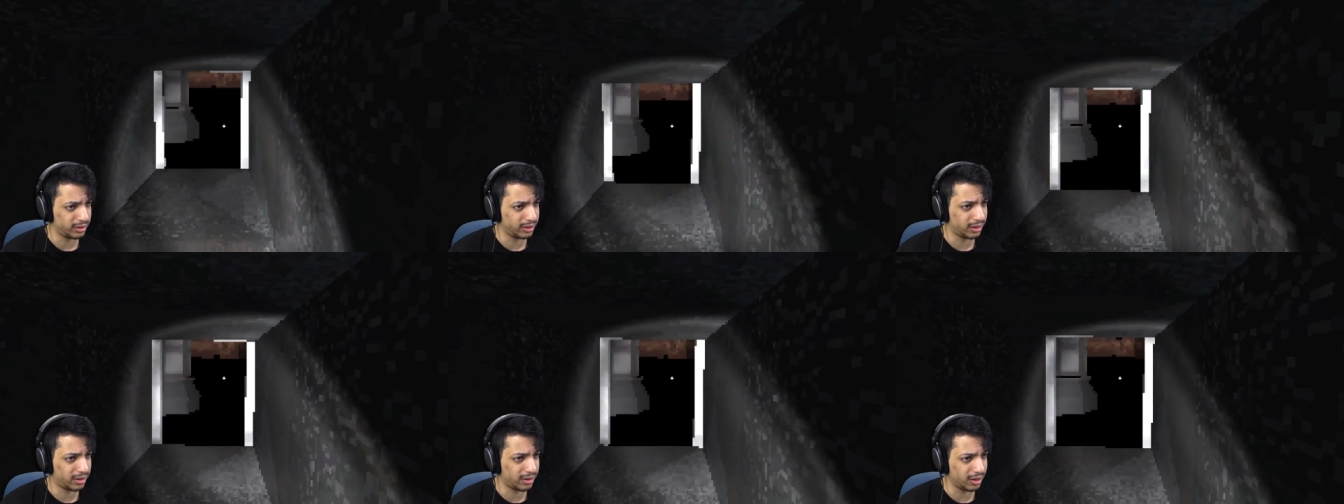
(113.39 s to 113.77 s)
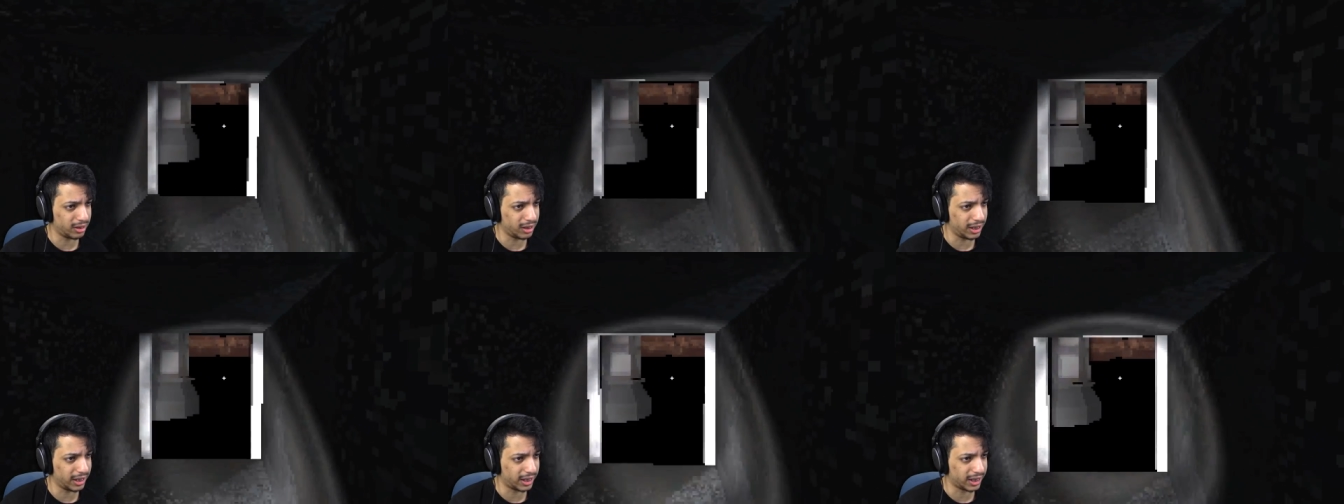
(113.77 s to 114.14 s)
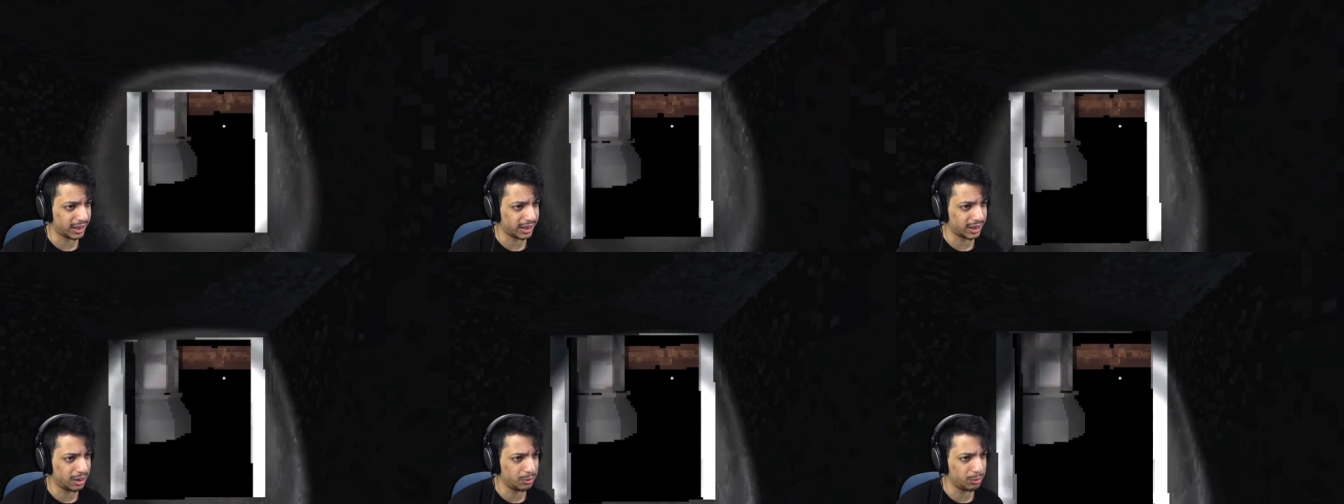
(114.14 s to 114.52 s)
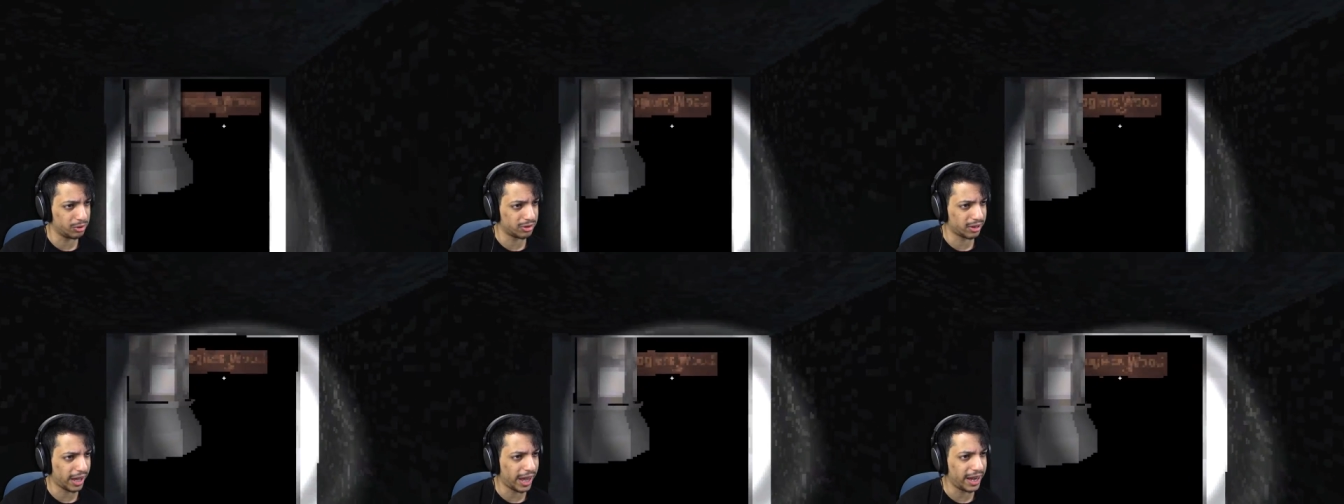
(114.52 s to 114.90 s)
It's not like he
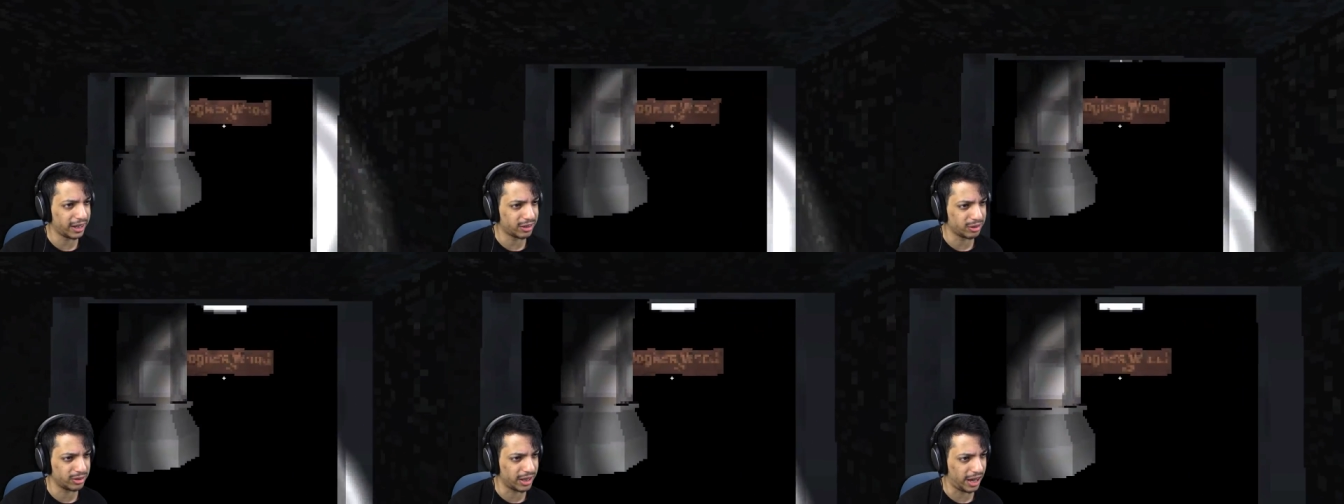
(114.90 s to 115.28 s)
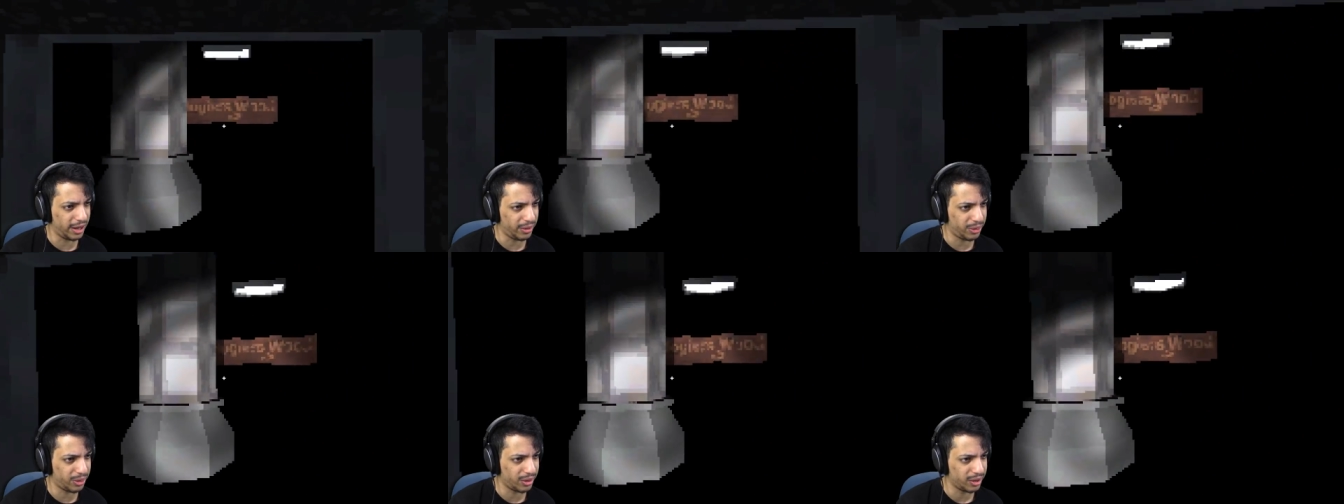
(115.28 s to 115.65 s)
was hanged to death.